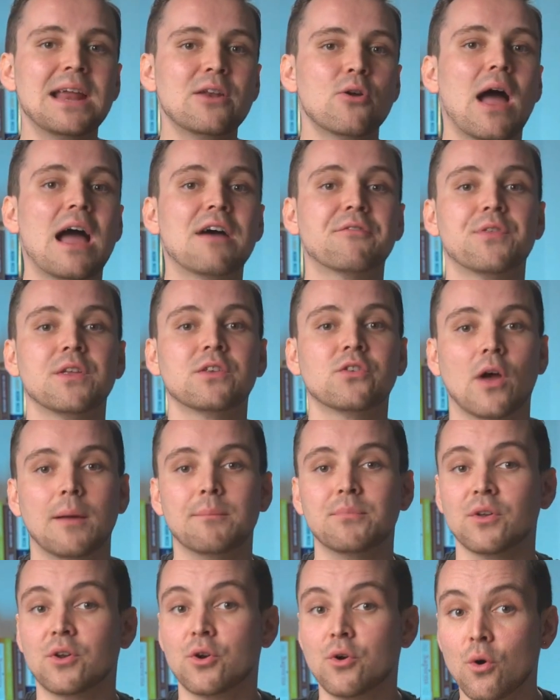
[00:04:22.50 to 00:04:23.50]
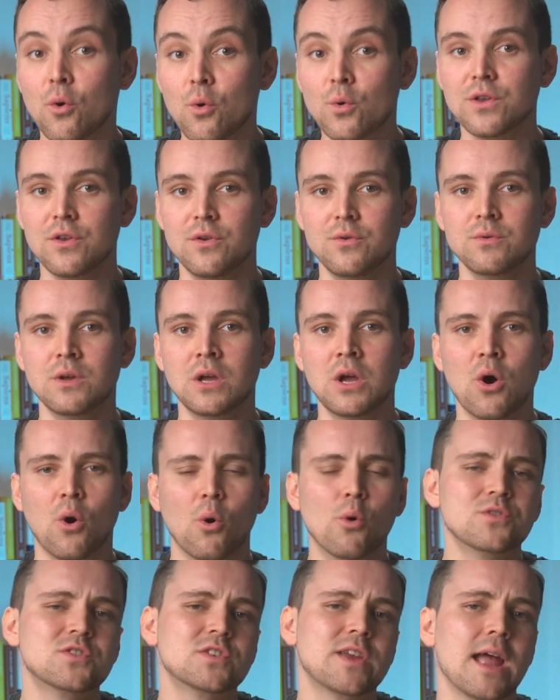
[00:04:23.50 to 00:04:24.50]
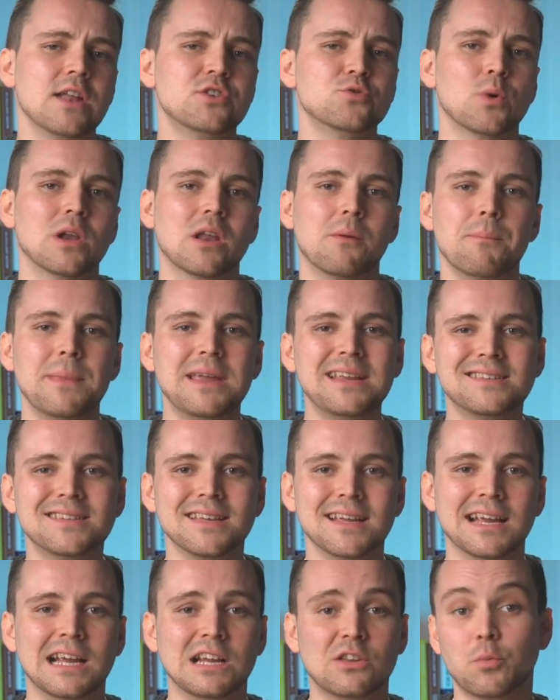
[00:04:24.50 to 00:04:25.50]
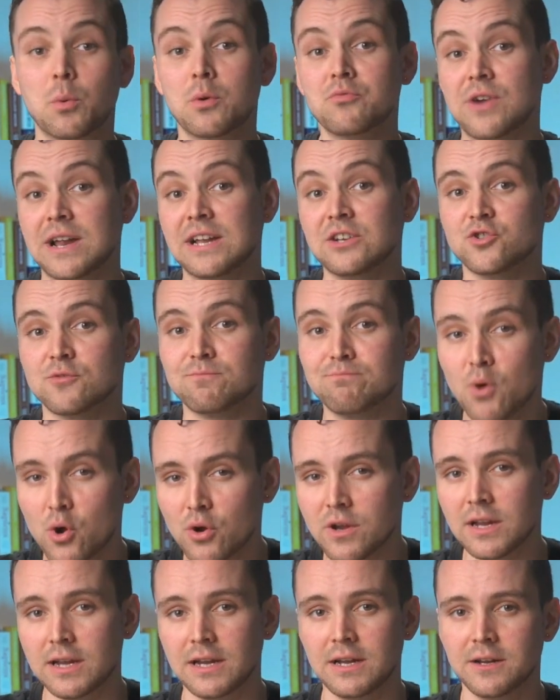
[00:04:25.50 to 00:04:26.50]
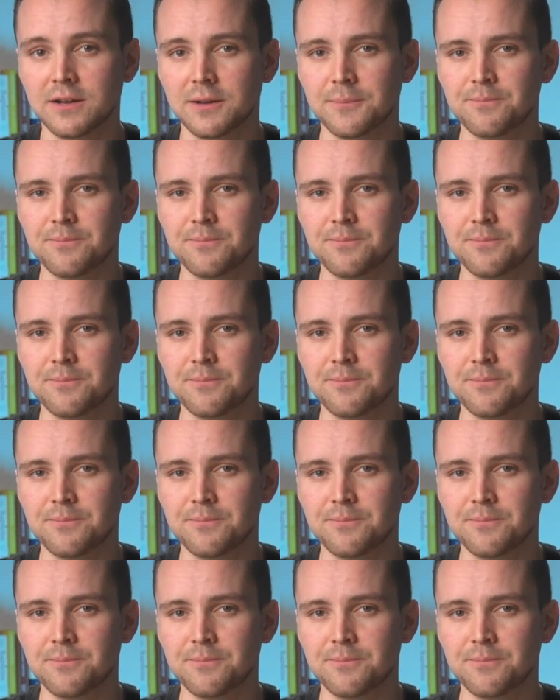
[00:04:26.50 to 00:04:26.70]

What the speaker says: not have the time to call you or schedule a meeting to arrange a booking.